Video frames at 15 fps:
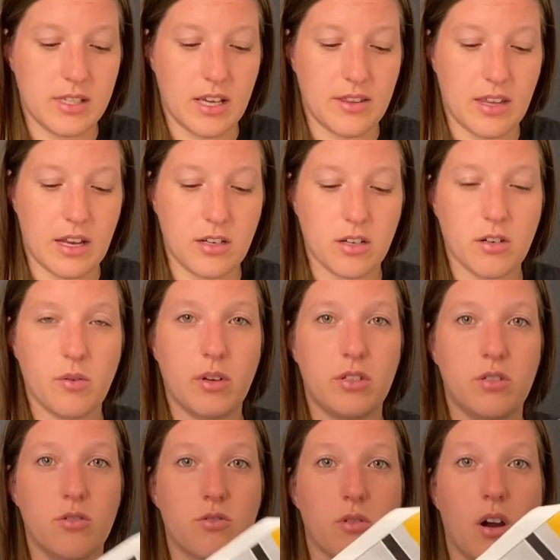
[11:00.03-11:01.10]
that then you're going
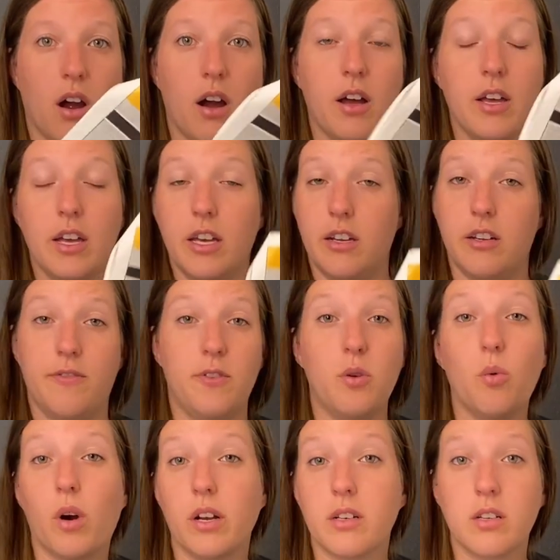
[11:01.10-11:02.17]
to draw, and if you
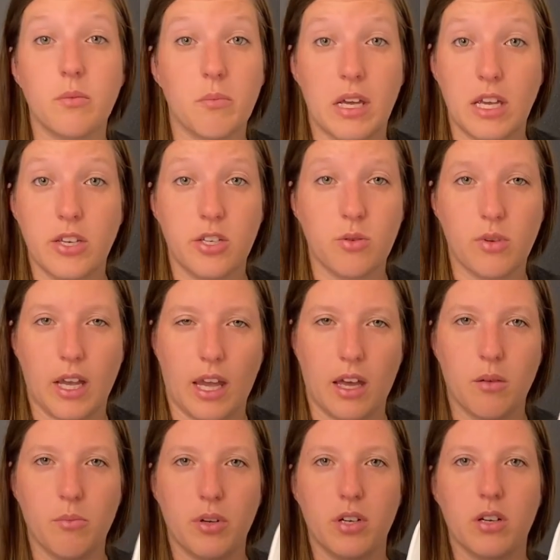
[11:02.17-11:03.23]
want to make, you
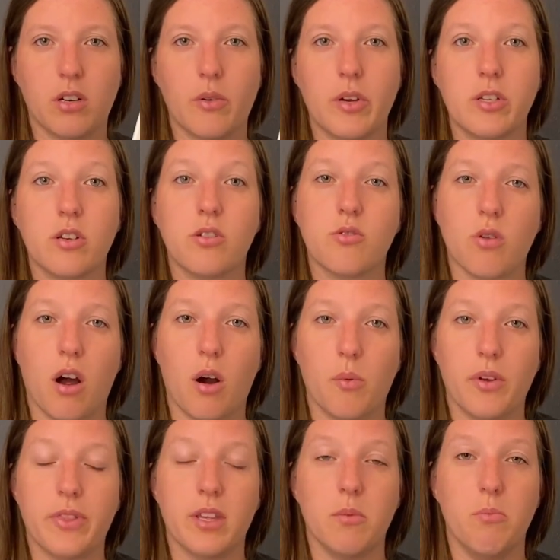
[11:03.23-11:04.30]
can, but you're going to draw
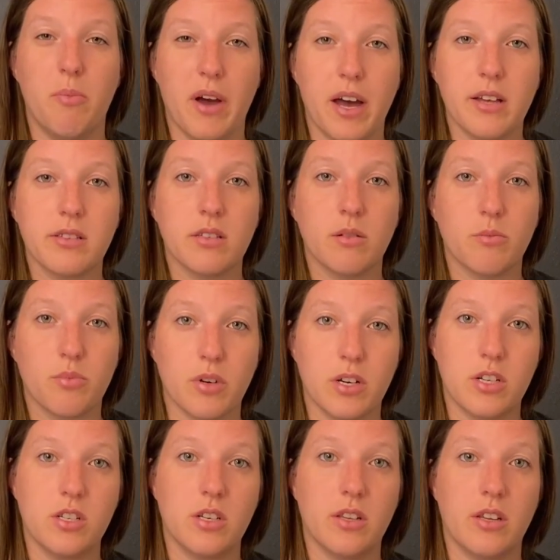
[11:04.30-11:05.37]
what the best
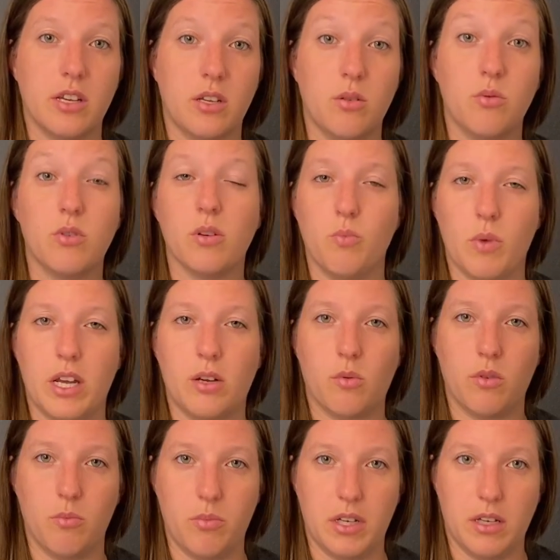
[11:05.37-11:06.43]
bridge that you could make
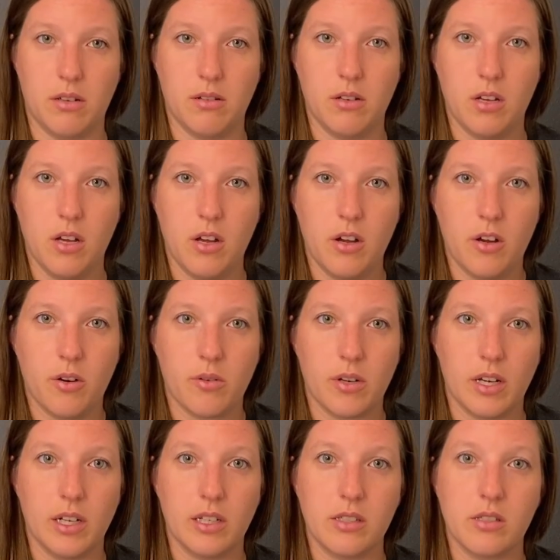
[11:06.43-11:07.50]
would be.
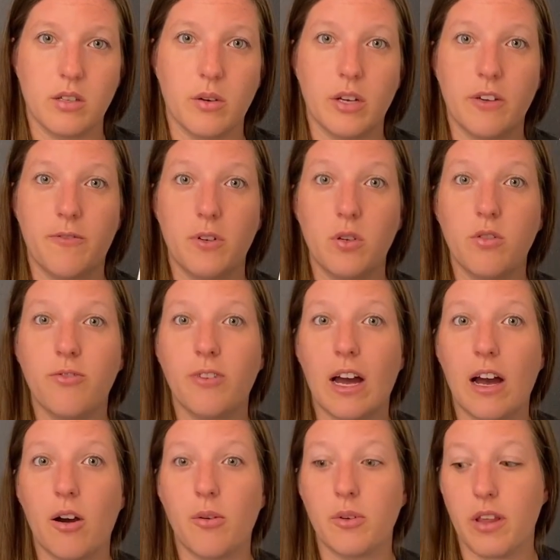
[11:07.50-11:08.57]
Okay, so if you
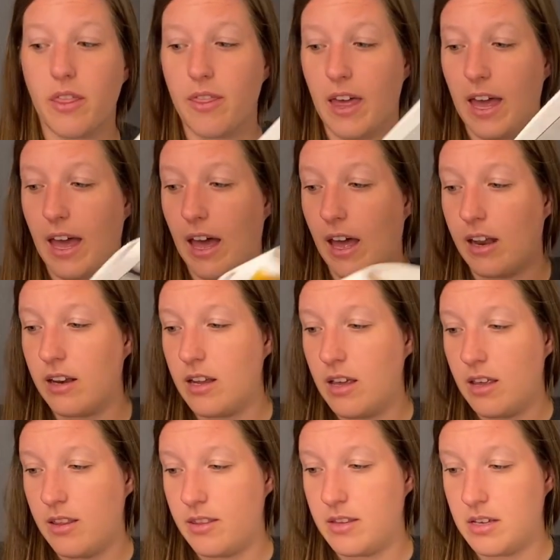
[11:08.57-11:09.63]
found that
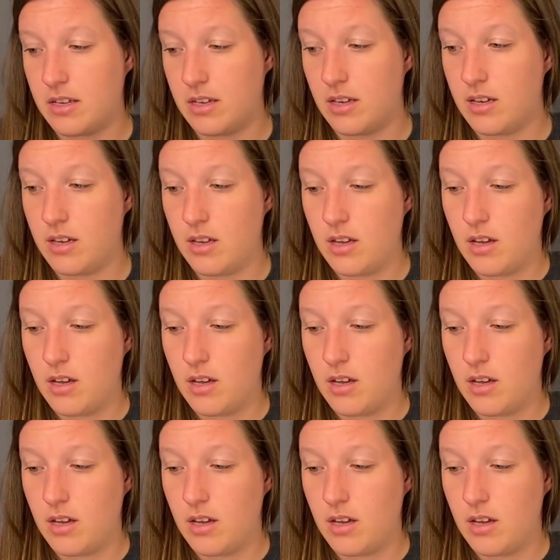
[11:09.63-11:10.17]
the